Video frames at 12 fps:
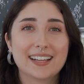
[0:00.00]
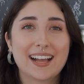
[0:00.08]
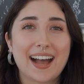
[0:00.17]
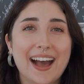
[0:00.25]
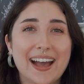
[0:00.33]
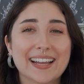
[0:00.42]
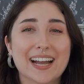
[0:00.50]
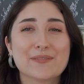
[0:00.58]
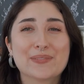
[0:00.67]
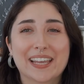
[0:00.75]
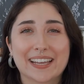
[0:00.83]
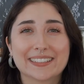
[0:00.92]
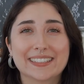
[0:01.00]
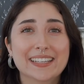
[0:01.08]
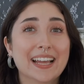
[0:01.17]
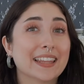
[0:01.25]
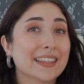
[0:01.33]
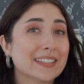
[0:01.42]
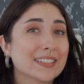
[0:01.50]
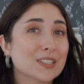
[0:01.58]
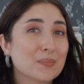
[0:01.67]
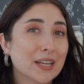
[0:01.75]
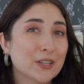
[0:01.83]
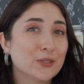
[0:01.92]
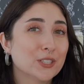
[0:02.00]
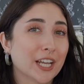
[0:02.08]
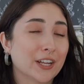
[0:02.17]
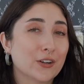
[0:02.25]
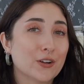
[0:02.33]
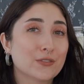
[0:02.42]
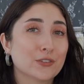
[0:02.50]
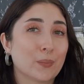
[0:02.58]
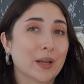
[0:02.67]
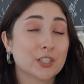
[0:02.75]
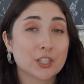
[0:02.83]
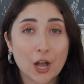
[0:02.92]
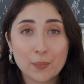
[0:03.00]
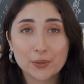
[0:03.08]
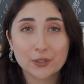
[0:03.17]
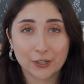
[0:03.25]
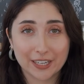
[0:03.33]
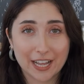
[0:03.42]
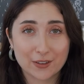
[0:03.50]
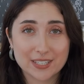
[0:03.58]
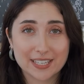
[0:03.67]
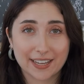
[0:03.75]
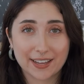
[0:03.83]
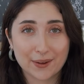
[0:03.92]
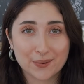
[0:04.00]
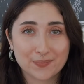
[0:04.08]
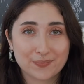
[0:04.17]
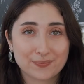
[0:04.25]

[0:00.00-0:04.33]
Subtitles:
Hi, I'm Annie, and this is my new channel for my shop, Greenhouse Deco.